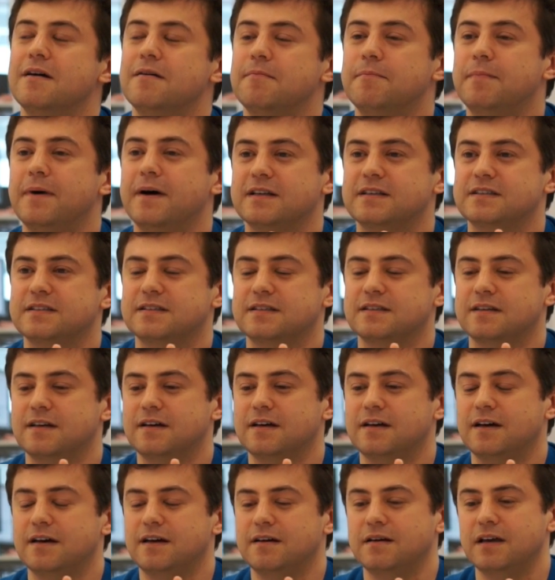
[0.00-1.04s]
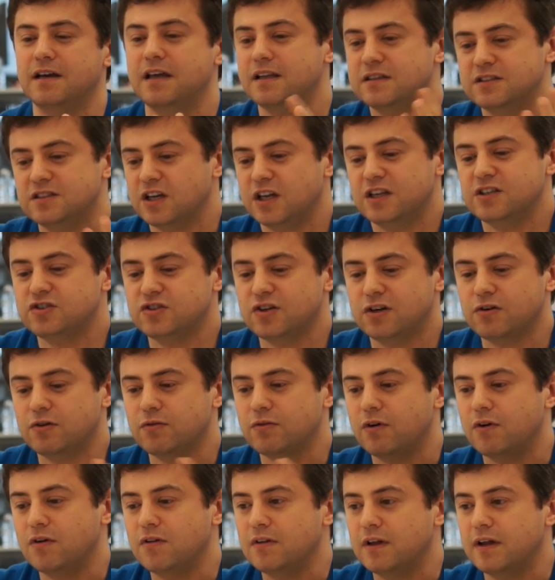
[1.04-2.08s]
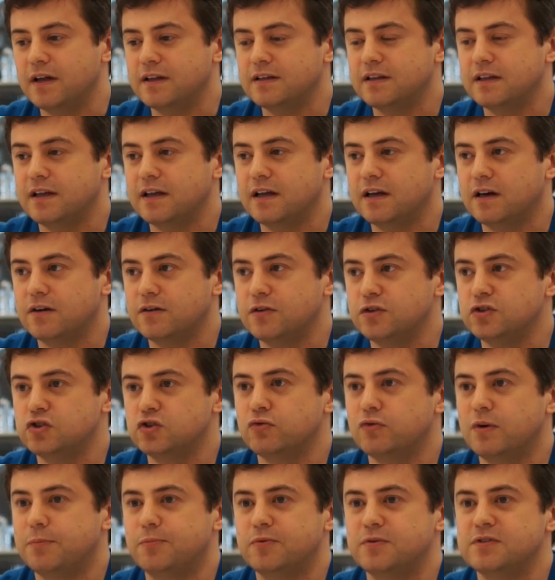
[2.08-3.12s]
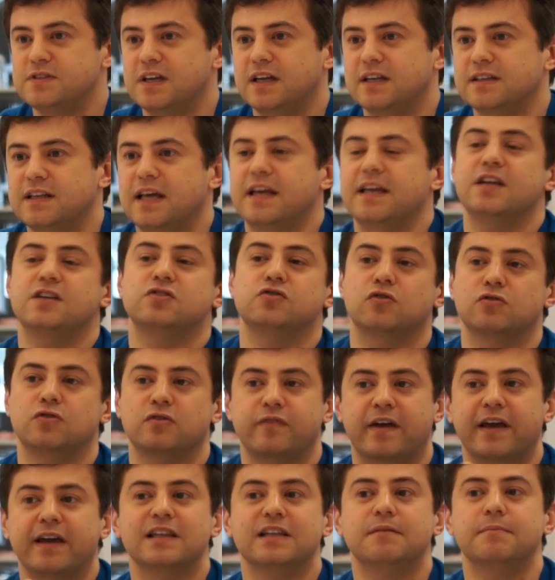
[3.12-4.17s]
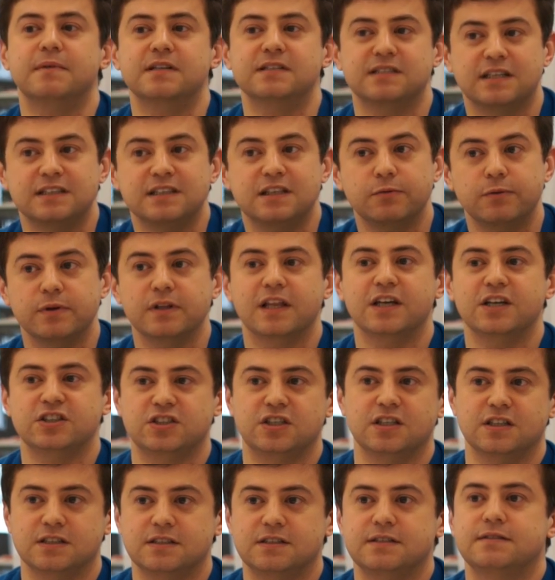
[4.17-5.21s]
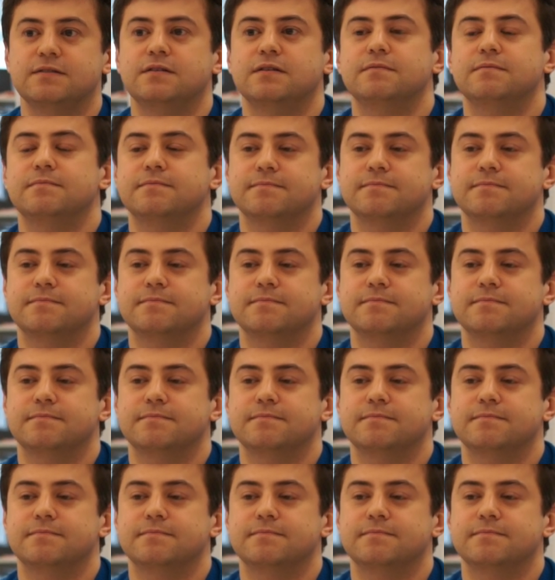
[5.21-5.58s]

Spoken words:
But in general, they are used to represent any sort of elements and their relations.